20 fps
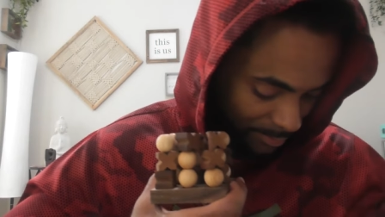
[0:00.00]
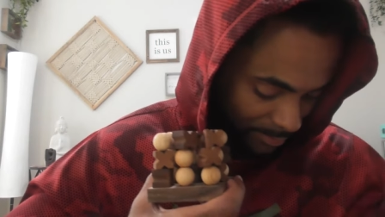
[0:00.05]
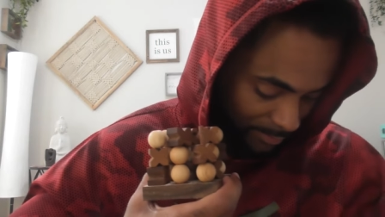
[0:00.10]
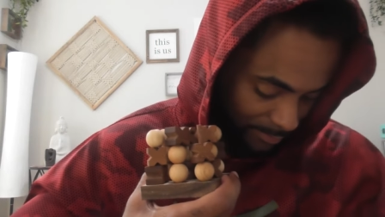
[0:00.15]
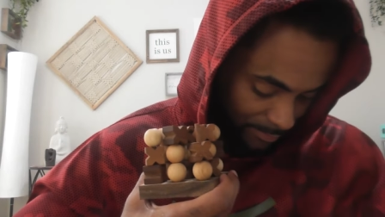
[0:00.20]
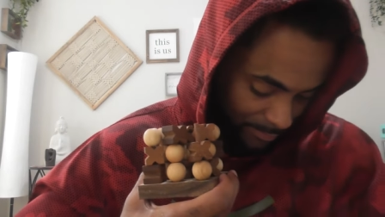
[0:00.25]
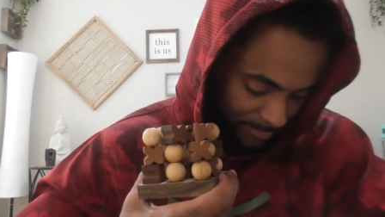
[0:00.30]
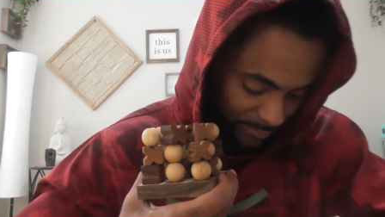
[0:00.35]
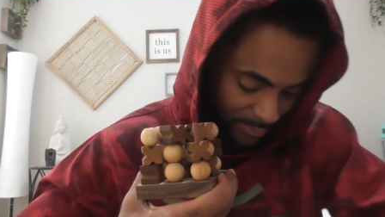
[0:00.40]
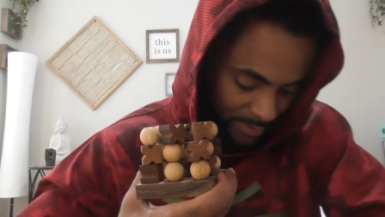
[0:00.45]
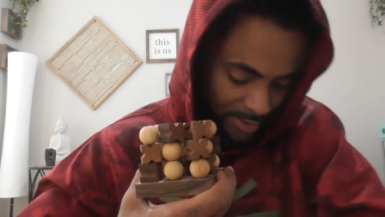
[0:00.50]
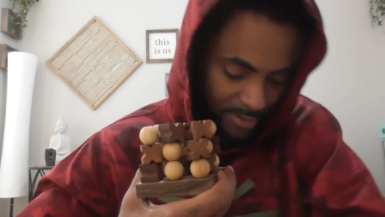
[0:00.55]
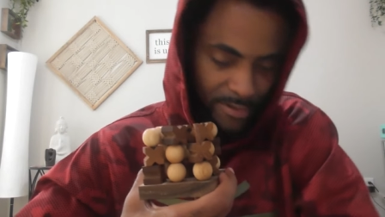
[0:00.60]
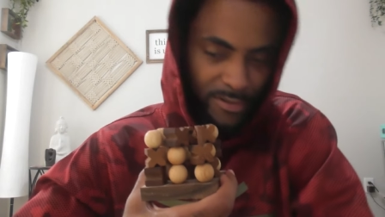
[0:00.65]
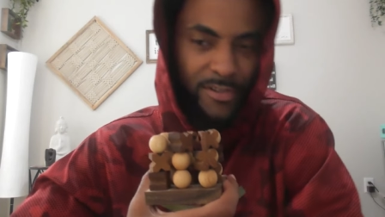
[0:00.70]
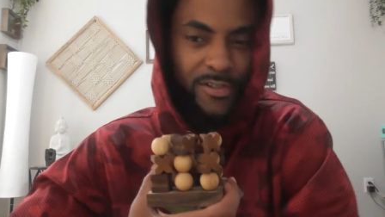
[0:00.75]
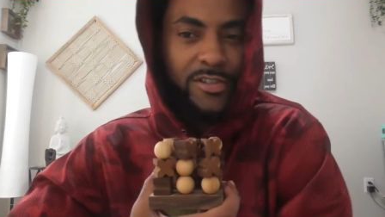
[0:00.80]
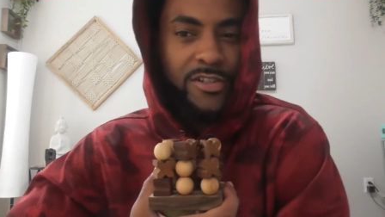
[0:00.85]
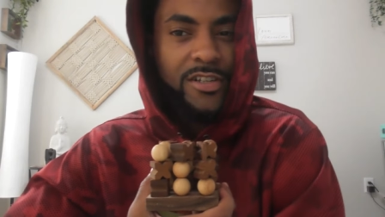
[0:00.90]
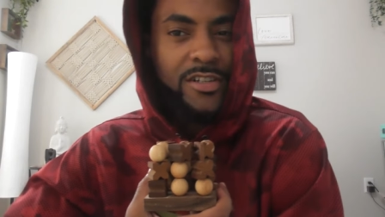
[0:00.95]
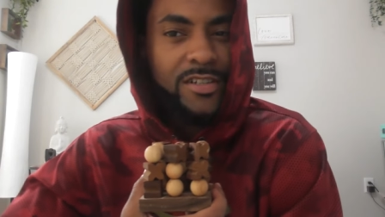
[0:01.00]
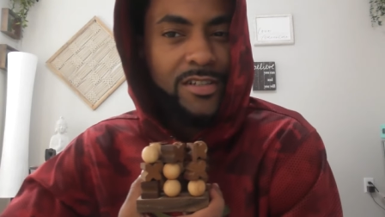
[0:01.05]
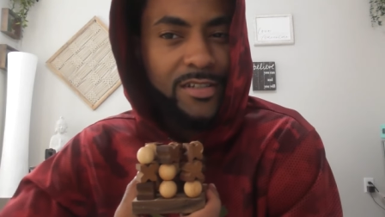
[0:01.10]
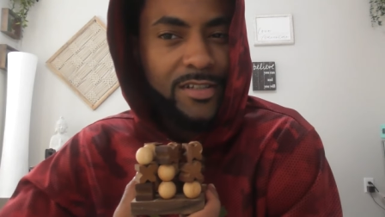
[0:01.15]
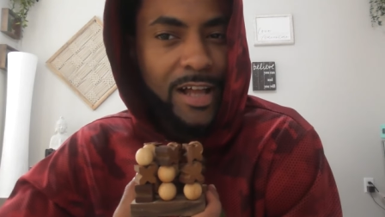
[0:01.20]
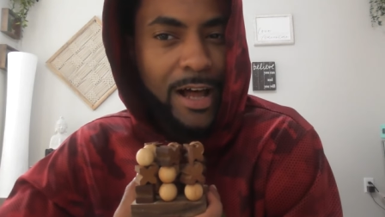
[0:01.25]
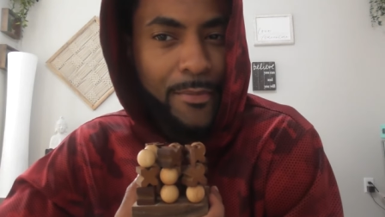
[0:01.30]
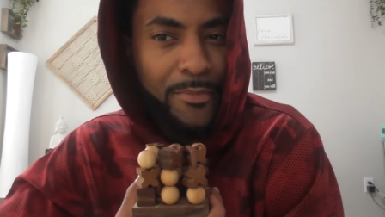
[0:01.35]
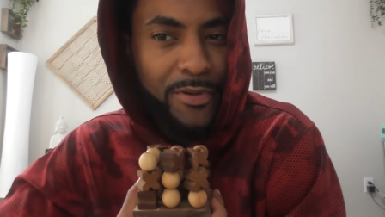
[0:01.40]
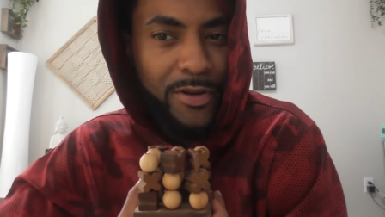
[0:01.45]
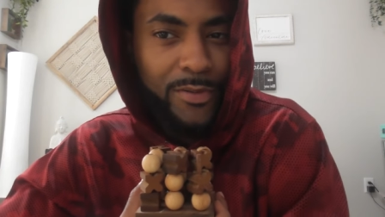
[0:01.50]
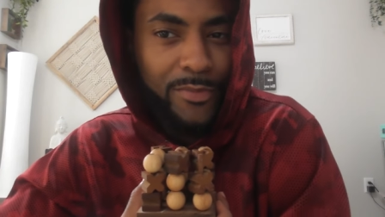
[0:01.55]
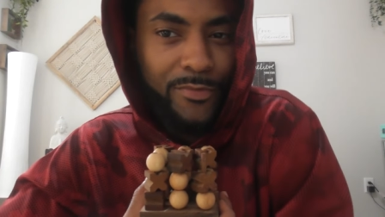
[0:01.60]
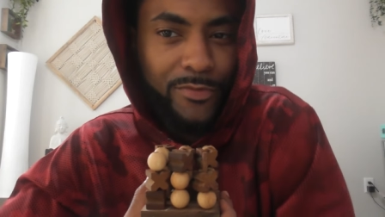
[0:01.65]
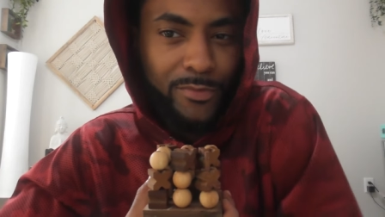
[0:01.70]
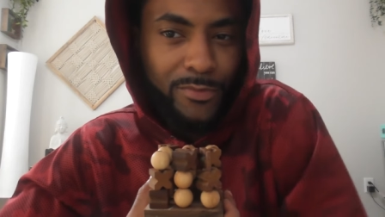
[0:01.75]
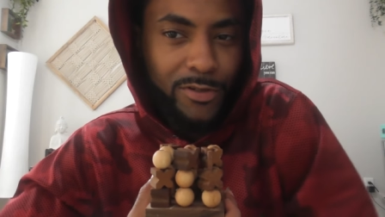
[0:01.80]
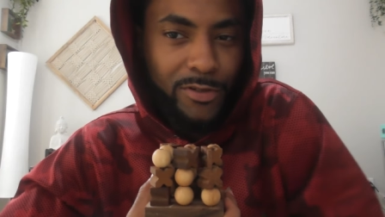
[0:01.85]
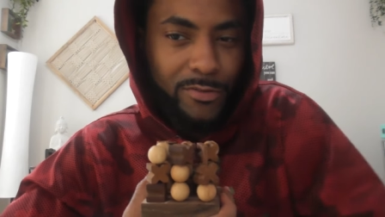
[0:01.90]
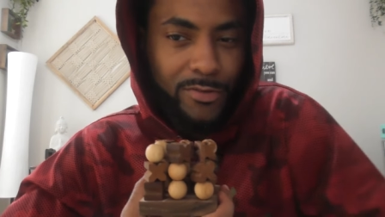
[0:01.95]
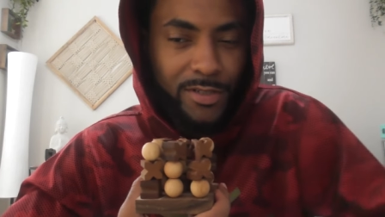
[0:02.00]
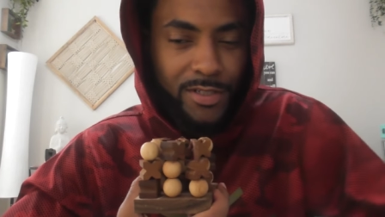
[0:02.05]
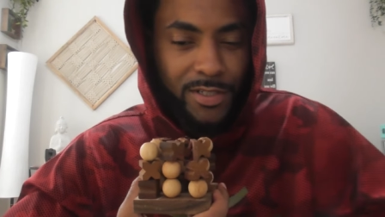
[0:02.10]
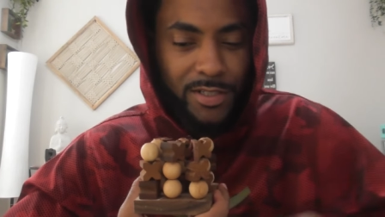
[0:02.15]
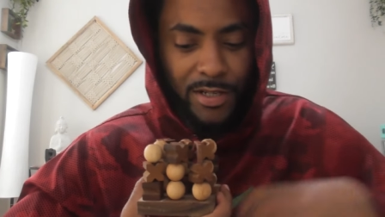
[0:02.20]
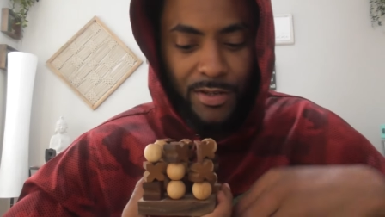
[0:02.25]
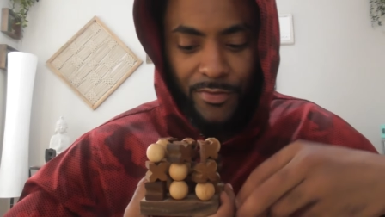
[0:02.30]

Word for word: fear is just stopping them from doing stuff.